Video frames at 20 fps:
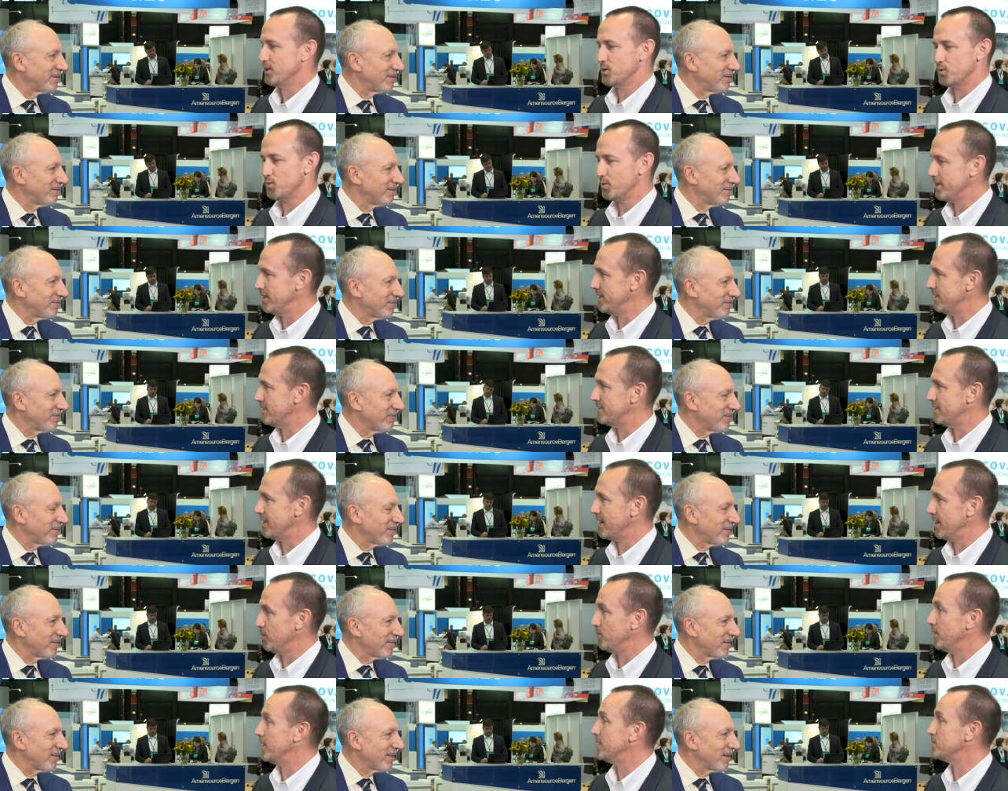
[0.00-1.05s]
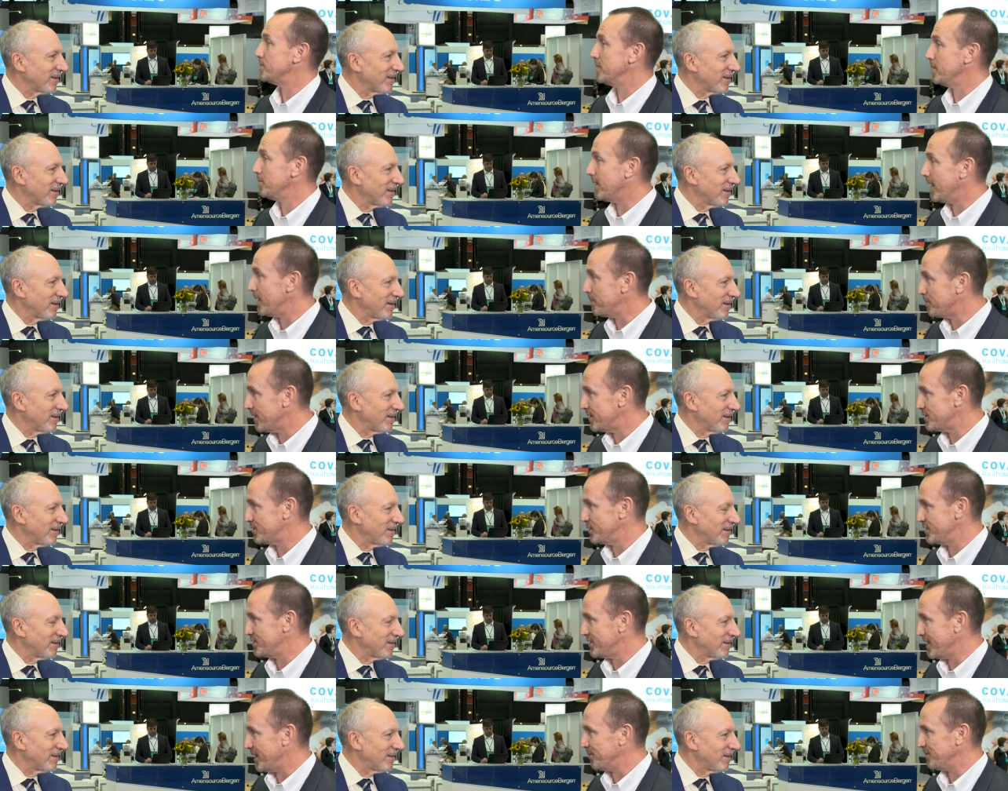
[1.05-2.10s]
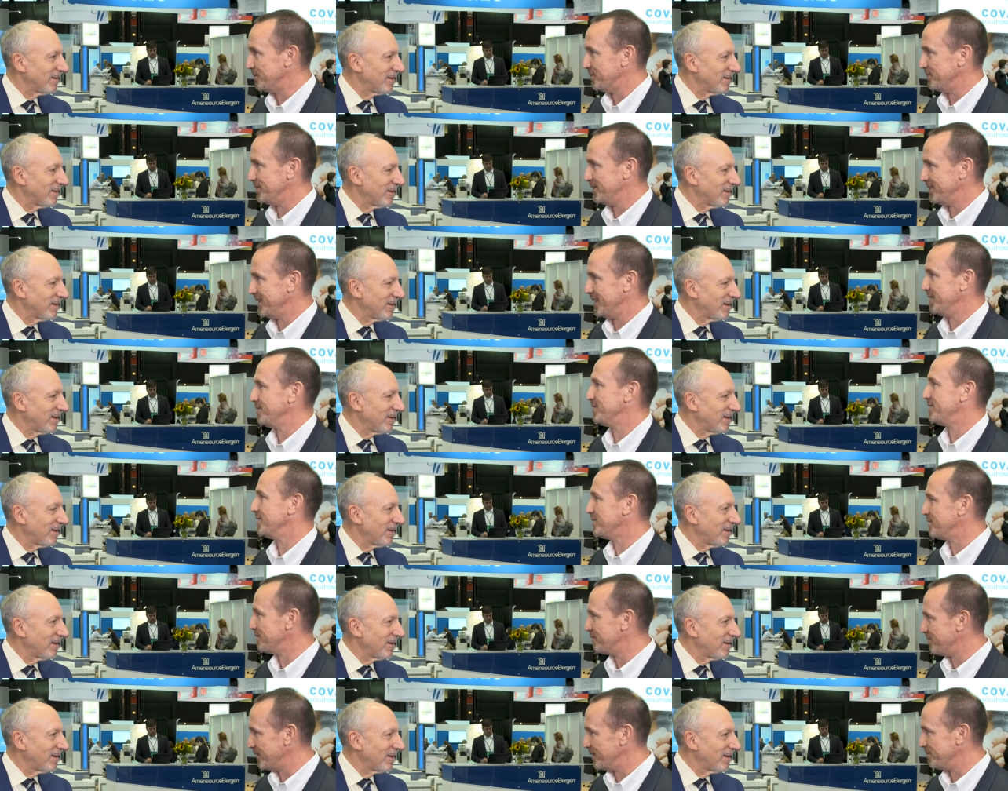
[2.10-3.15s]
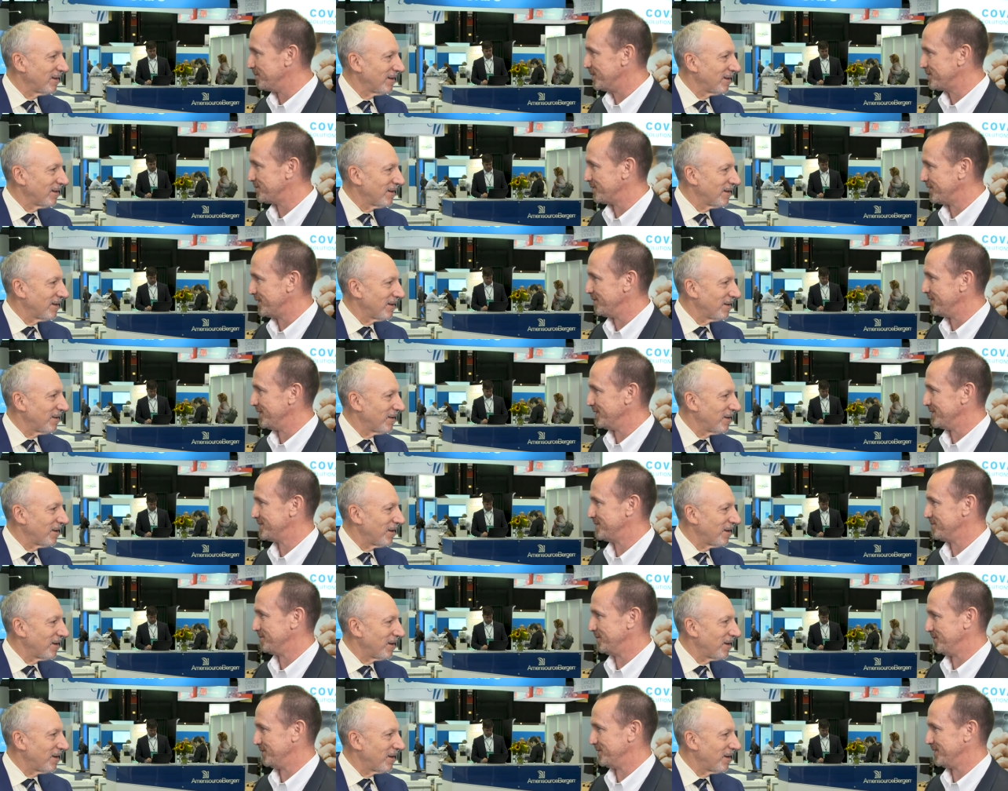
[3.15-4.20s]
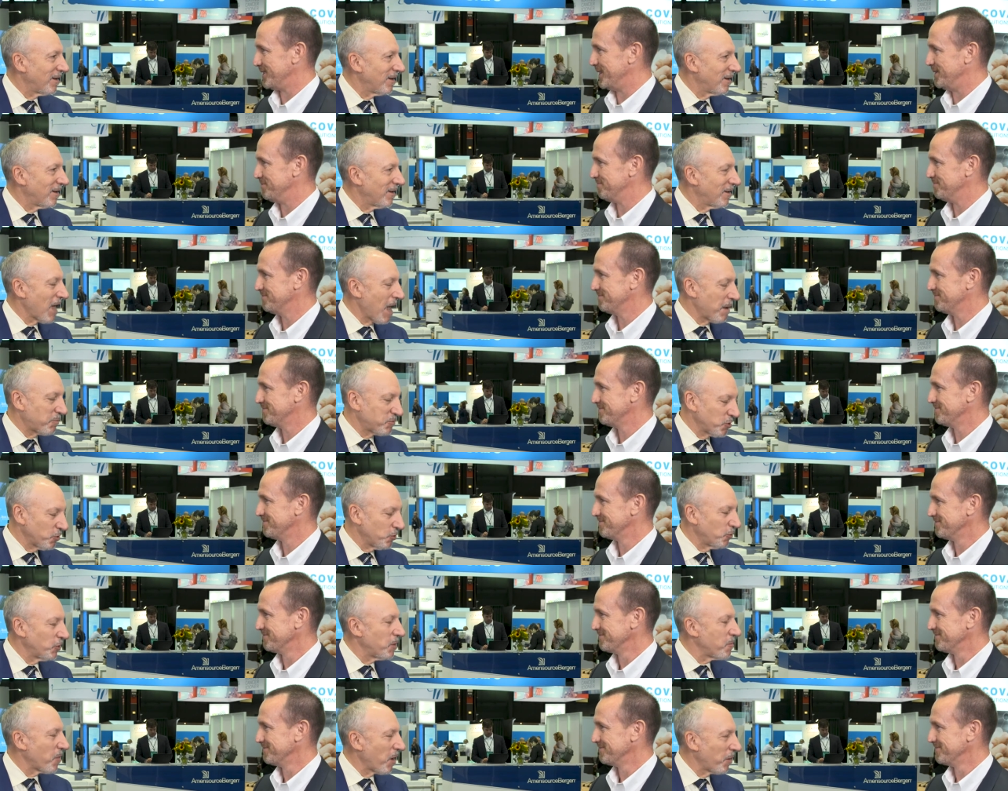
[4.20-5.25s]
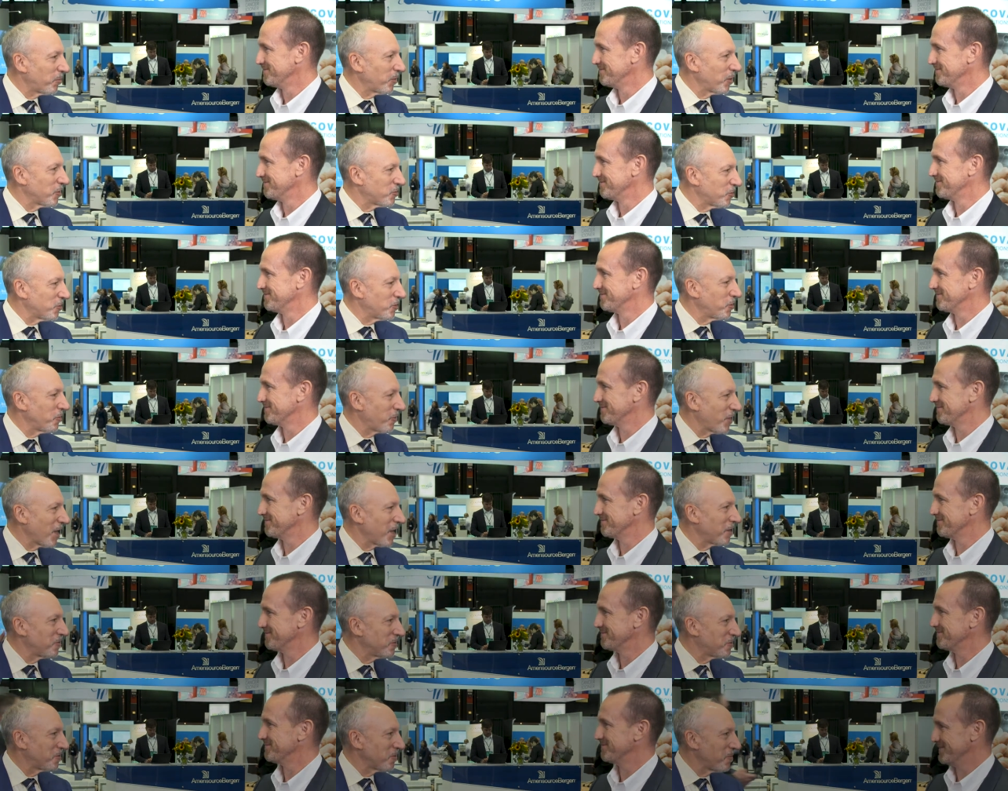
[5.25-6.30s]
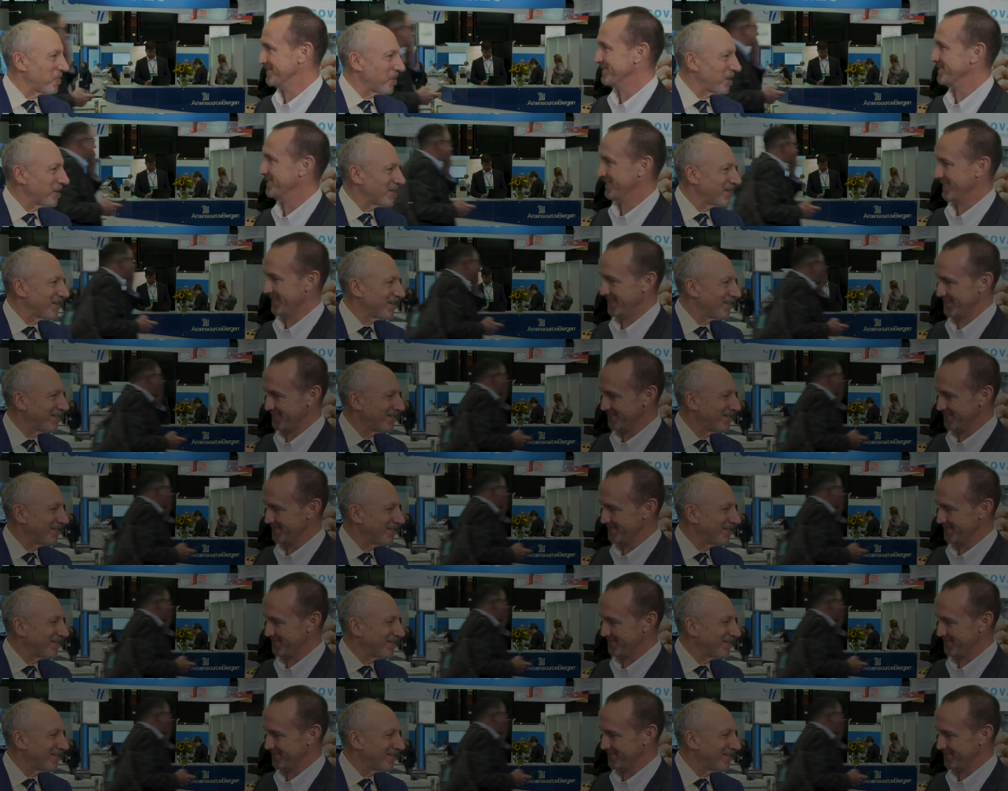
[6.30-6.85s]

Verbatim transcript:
Speaker 1: It's really exciting. Well, it's been my pleasure to chat with you today. Thank you very much for giving us some of your time.
Speaker 2: Absolutely, my pleasure too. Thank you so much.